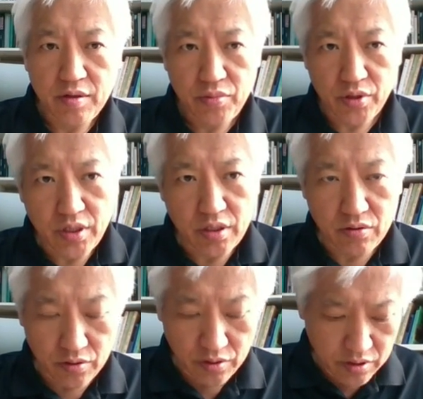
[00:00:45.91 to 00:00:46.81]
Pretty
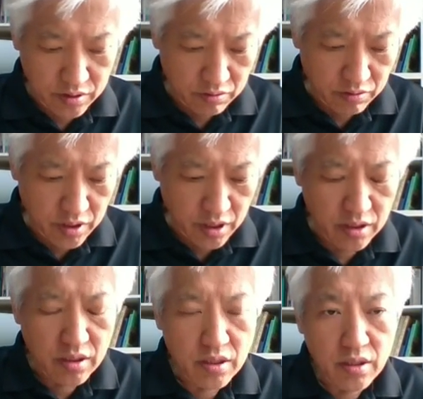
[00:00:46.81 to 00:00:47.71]
good.
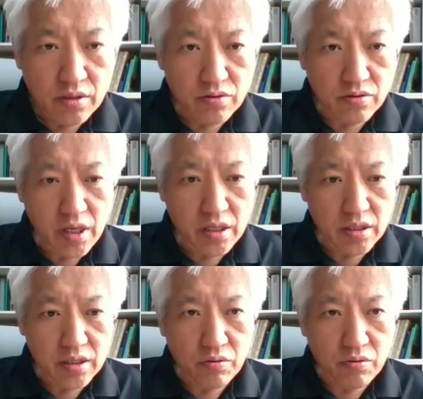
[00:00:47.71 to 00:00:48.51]
Okay. Today